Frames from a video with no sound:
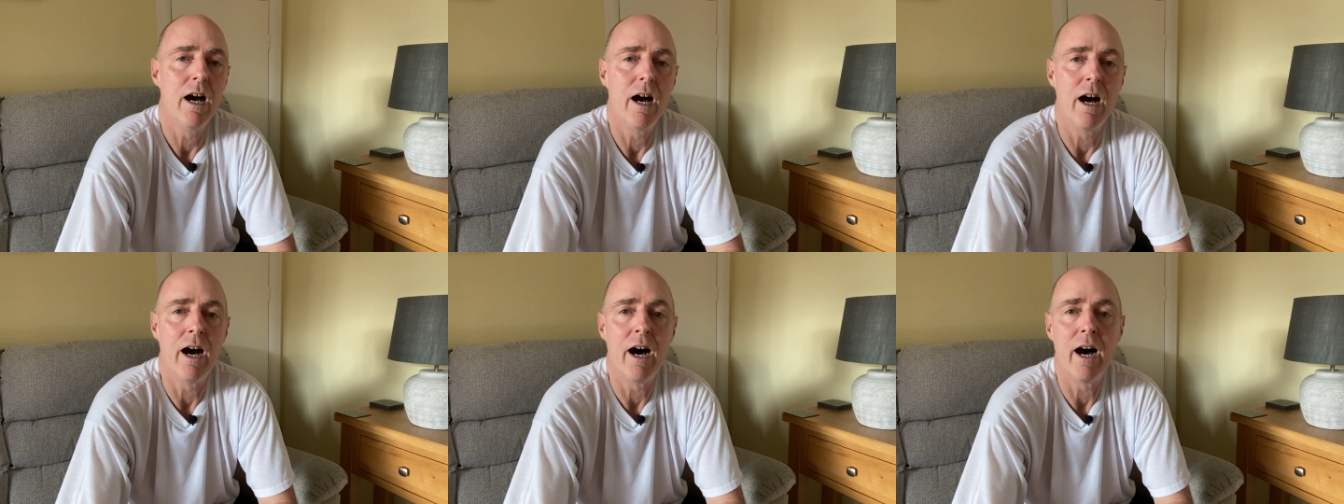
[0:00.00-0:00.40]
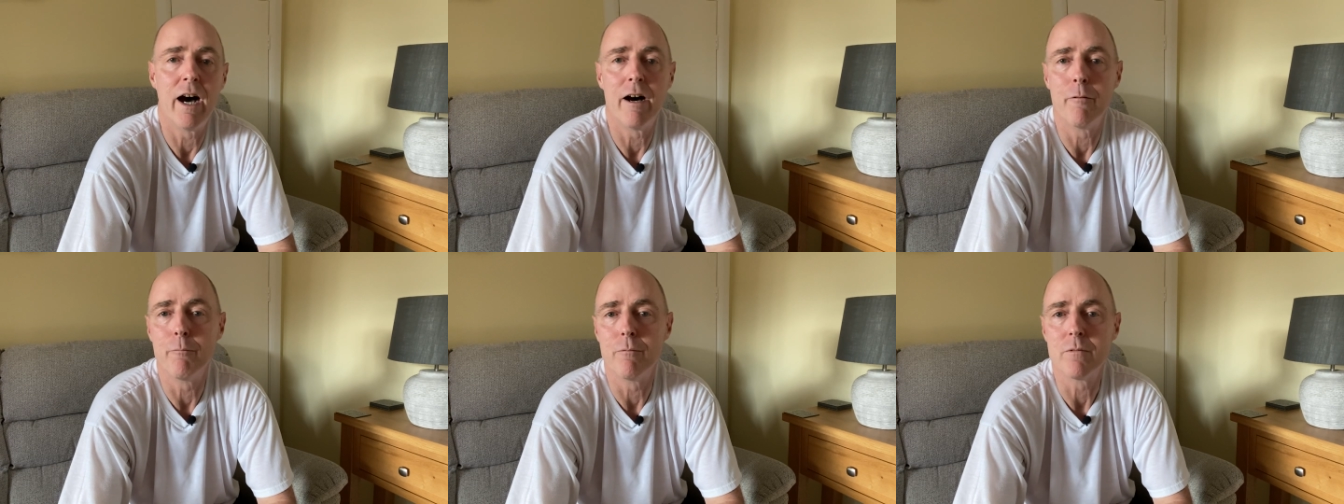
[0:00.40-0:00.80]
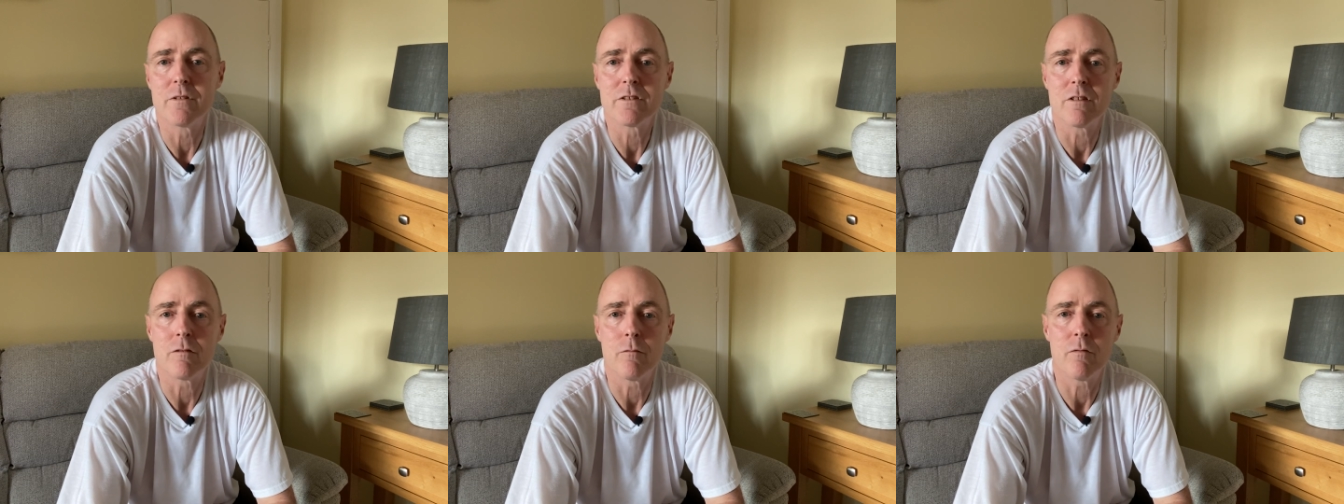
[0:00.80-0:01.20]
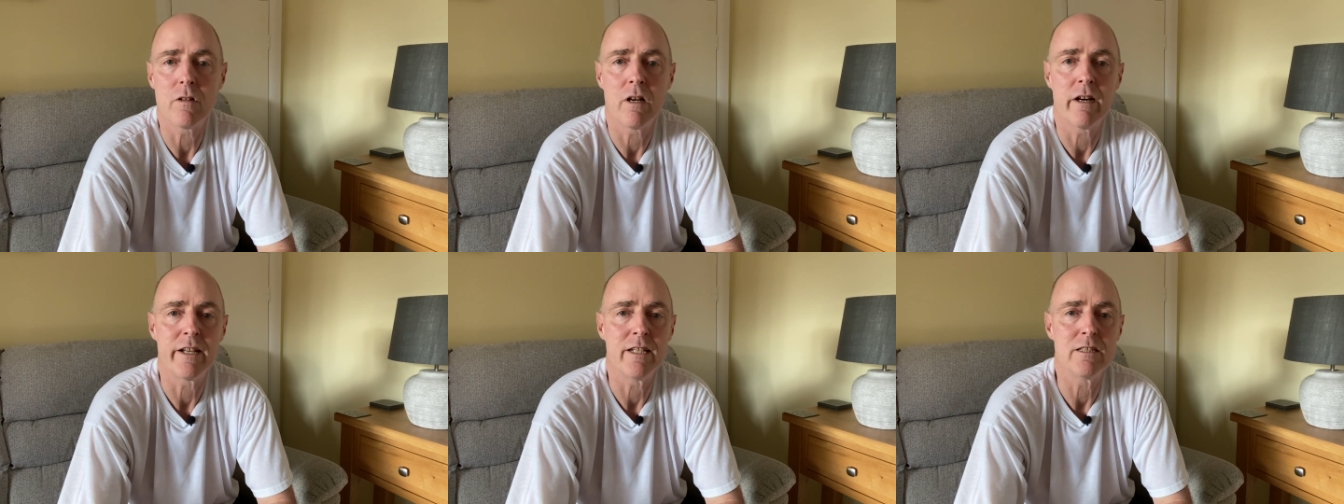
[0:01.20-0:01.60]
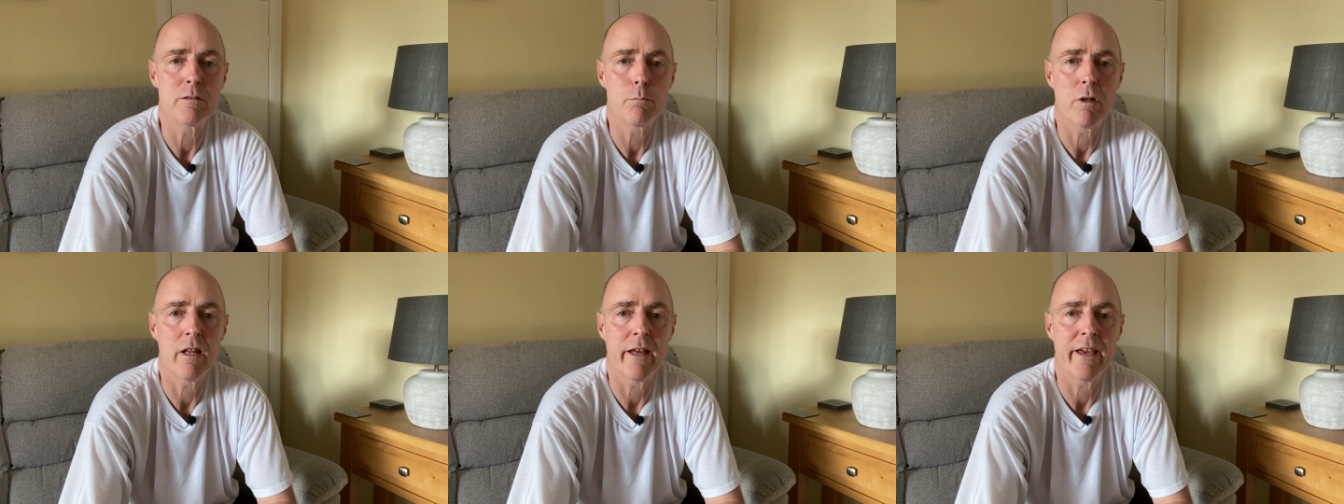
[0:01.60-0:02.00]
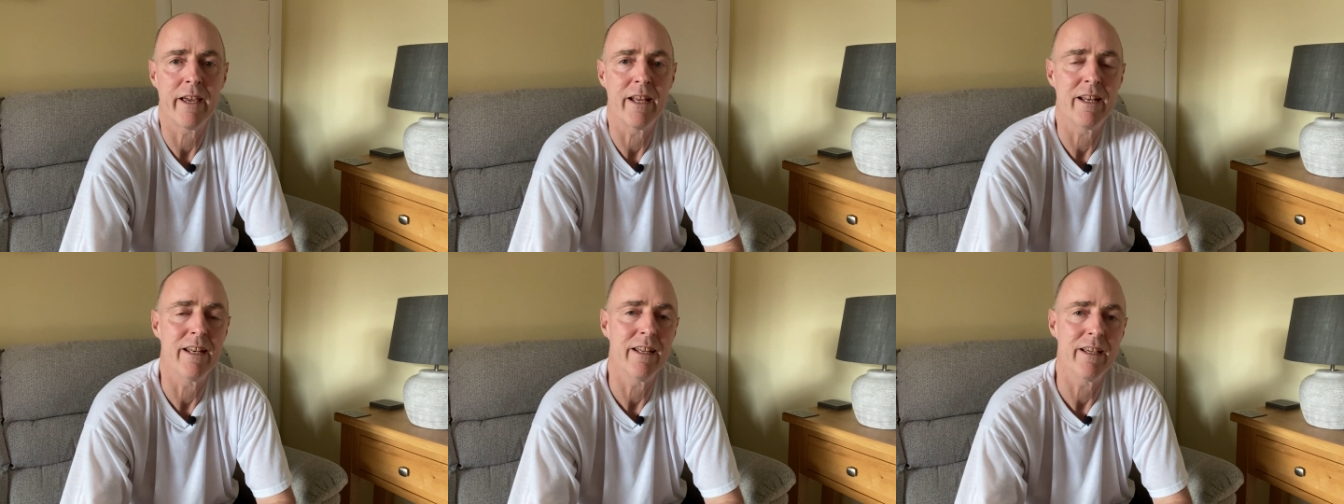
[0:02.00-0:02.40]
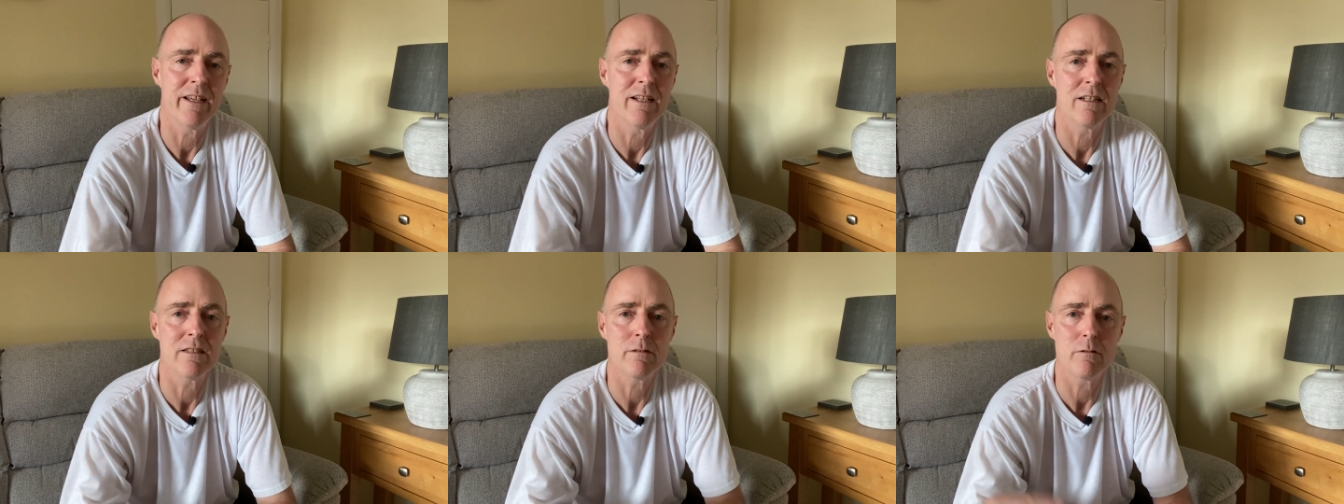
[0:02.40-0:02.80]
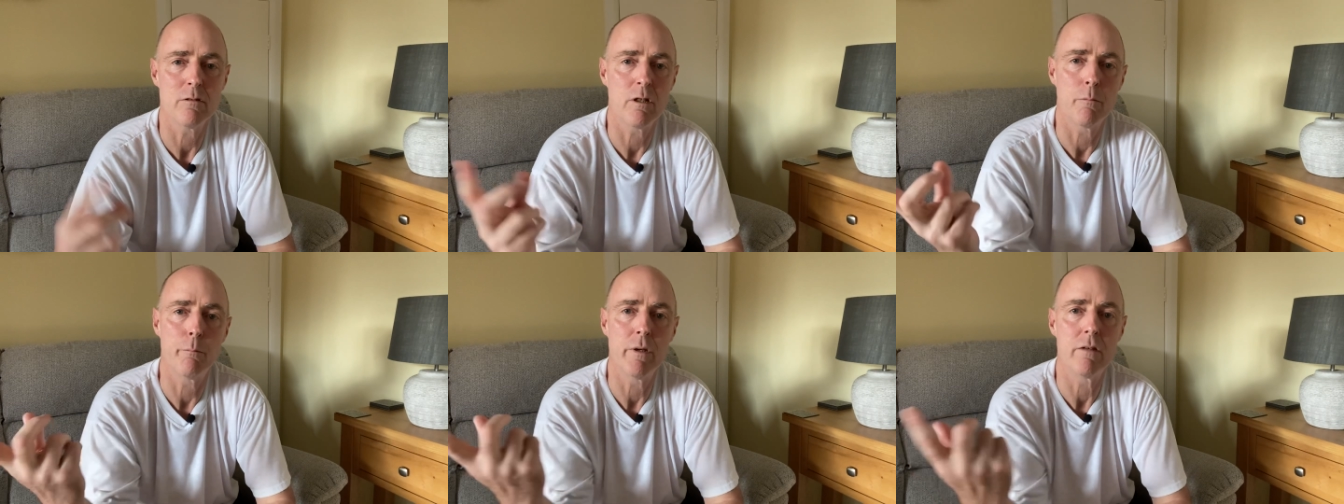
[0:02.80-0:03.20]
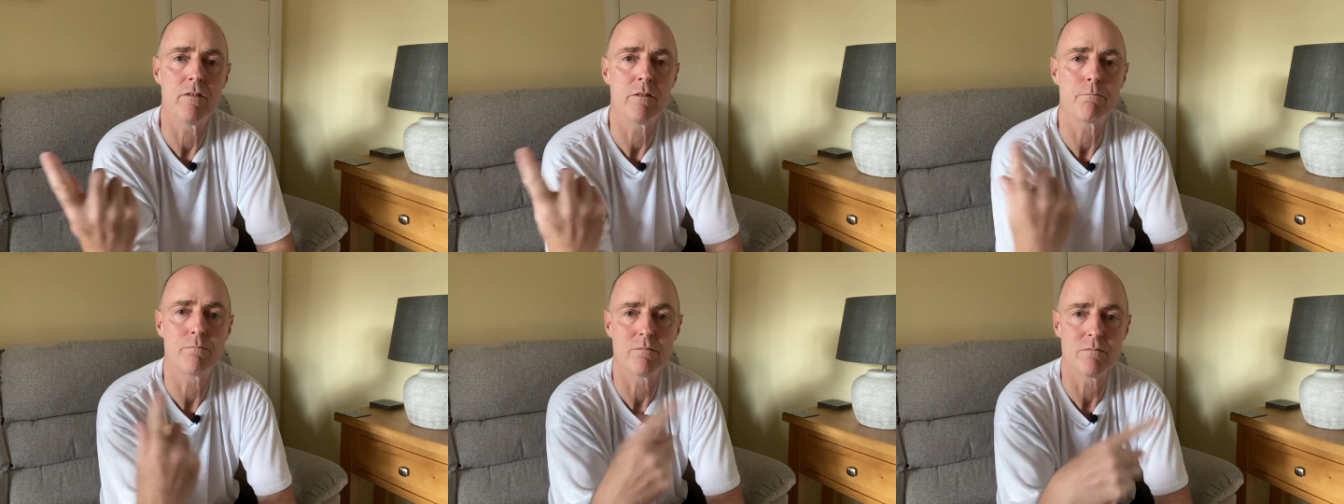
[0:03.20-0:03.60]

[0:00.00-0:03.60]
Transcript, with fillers: um, sort of flying his plane in a, a bit of a